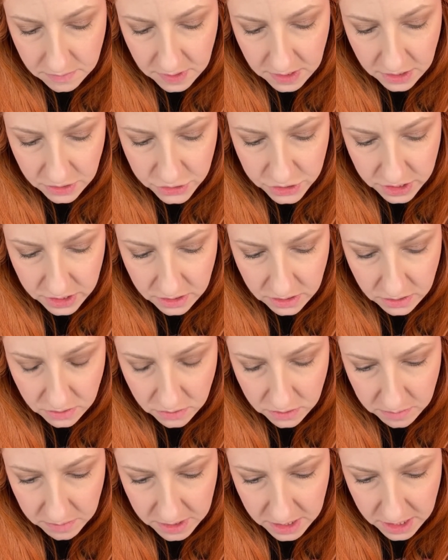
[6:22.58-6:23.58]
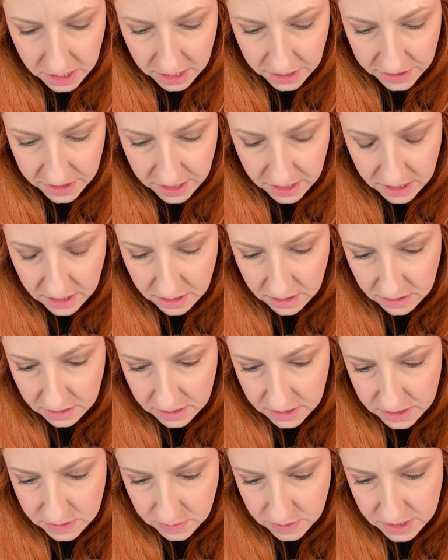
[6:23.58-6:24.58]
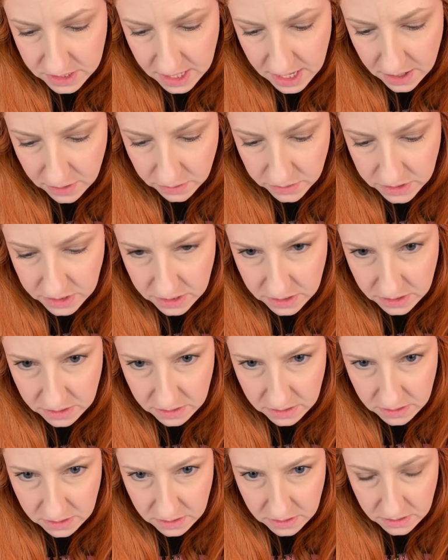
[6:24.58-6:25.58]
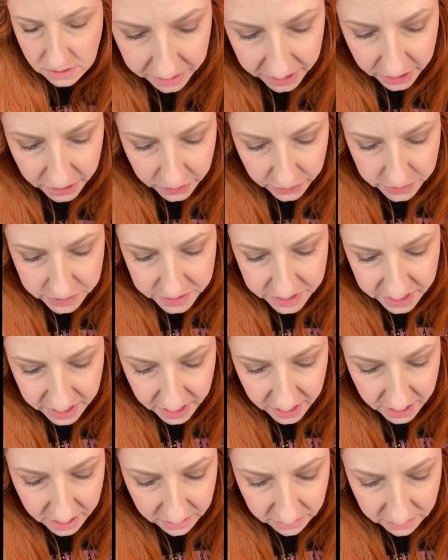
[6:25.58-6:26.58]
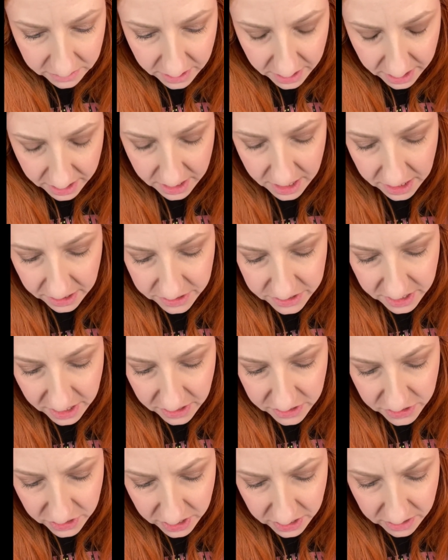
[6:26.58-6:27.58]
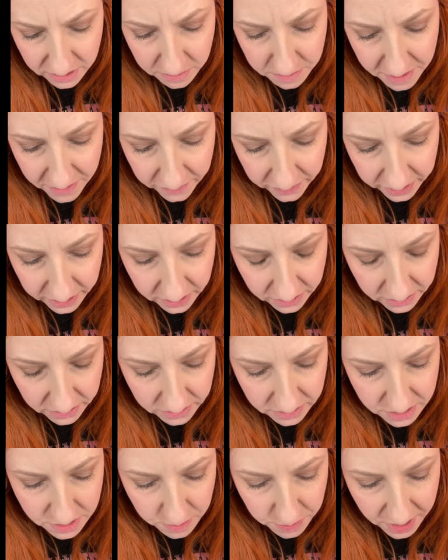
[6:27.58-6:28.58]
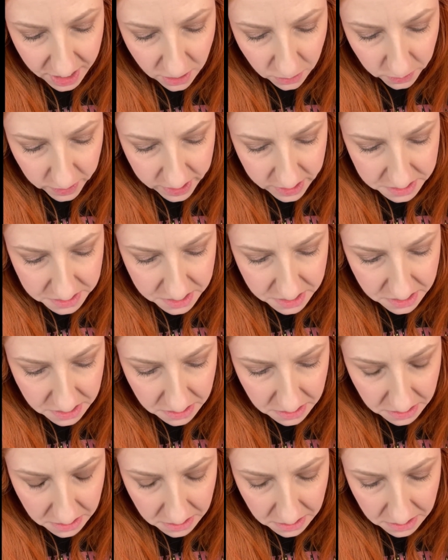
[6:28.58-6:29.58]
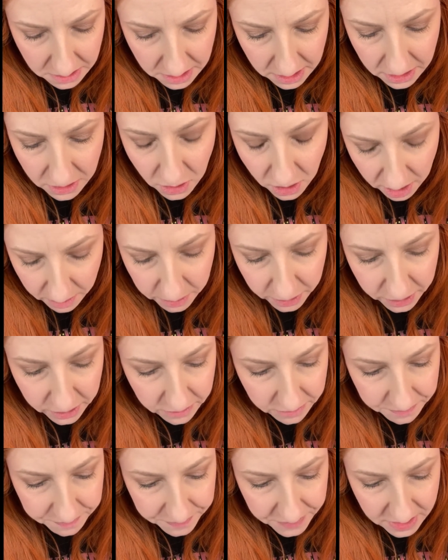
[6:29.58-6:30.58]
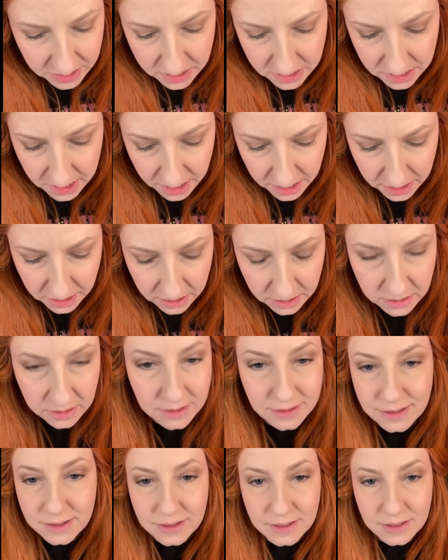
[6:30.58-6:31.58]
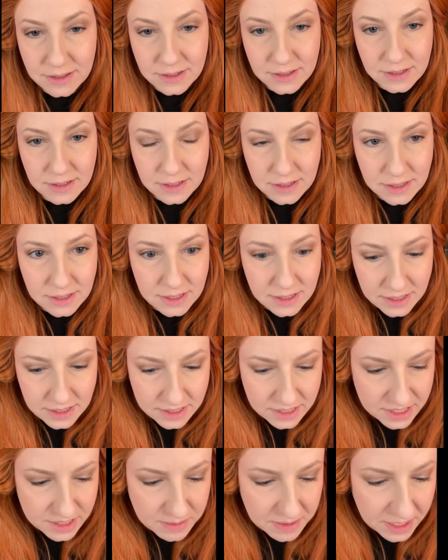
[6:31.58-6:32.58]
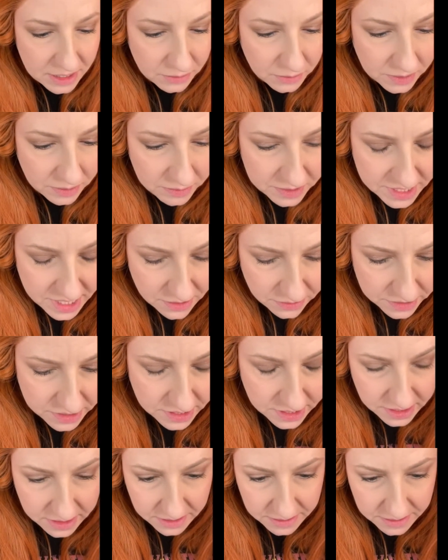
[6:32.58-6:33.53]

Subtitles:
Actually, no, I'm not. I think this one's out. I'm going to use the Anastasia Beverly Hills Brow Wiz in Auburn instead, since my other one was out.